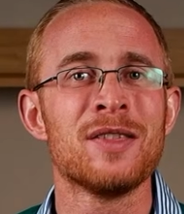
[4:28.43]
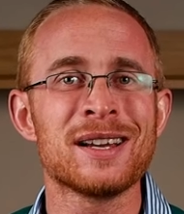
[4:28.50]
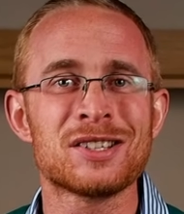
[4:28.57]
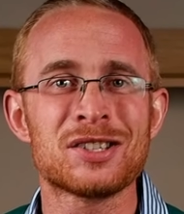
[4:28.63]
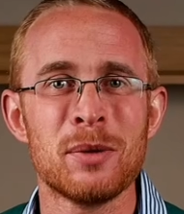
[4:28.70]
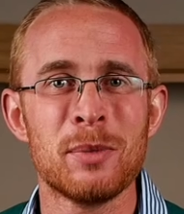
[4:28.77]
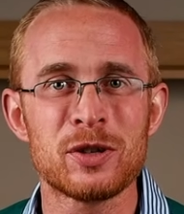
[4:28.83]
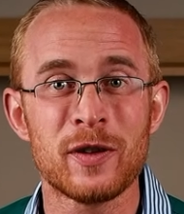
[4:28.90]

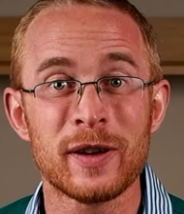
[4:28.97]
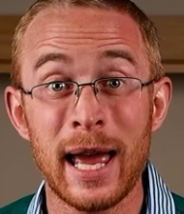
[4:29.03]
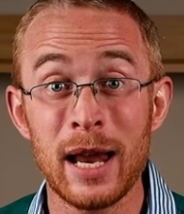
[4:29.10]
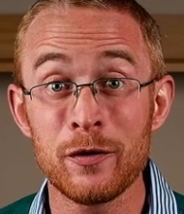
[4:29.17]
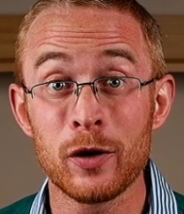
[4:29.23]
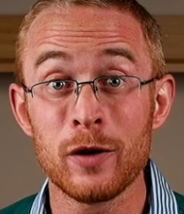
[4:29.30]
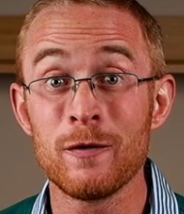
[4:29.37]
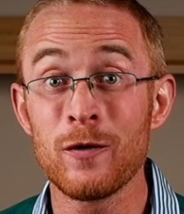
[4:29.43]
Thanks so much for
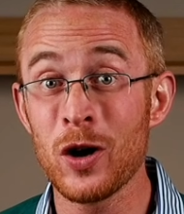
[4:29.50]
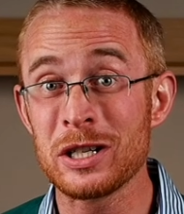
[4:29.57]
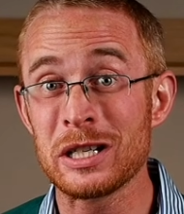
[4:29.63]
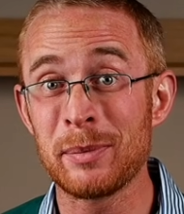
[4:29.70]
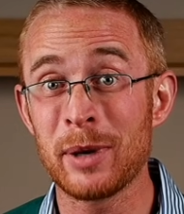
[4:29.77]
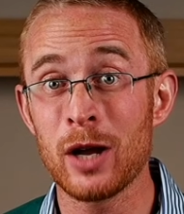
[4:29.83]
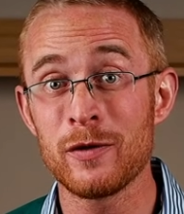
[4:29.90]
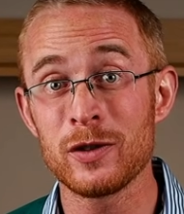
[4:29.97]
Ken for
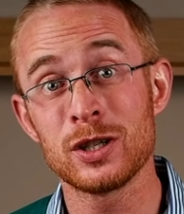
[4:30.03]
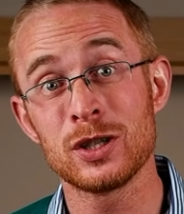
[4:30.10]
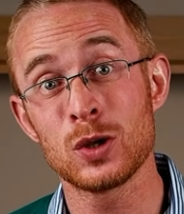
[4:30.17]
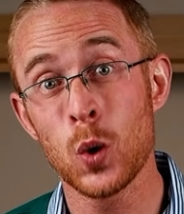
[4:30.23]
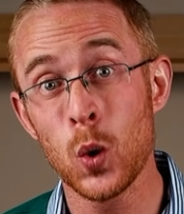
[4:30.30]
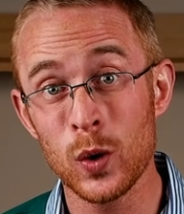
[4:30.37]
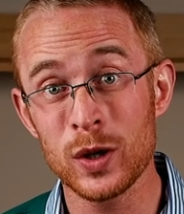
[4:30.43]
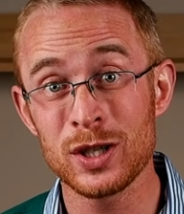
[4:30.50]
inviting me over to
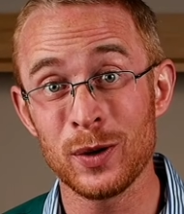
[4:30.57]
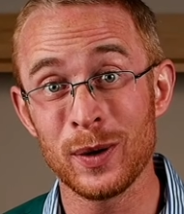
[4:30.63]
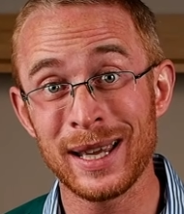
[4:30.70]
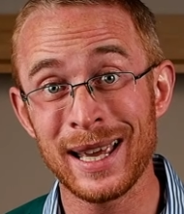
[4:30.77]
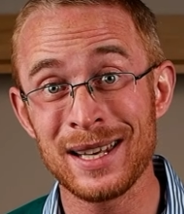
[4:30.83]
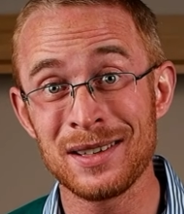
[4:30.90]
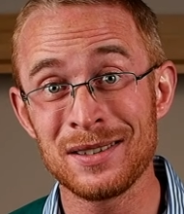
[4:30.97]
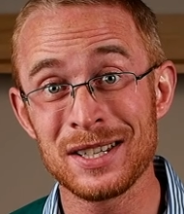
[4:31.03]
talk to you
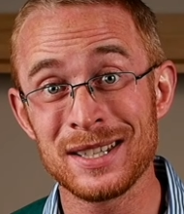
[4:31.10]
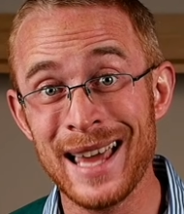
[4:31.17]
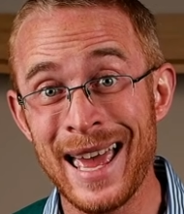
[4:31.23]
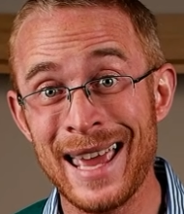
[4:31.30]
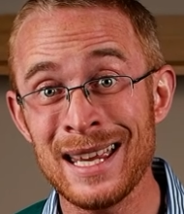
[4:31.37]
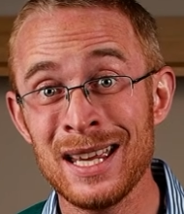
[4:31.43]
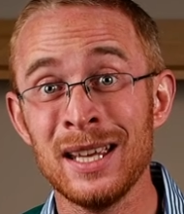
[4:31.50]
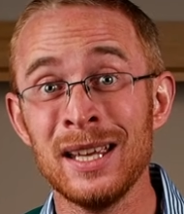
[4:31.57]
again
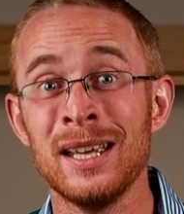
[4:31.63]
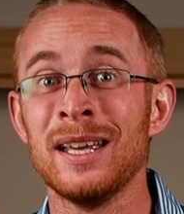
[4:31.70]
today.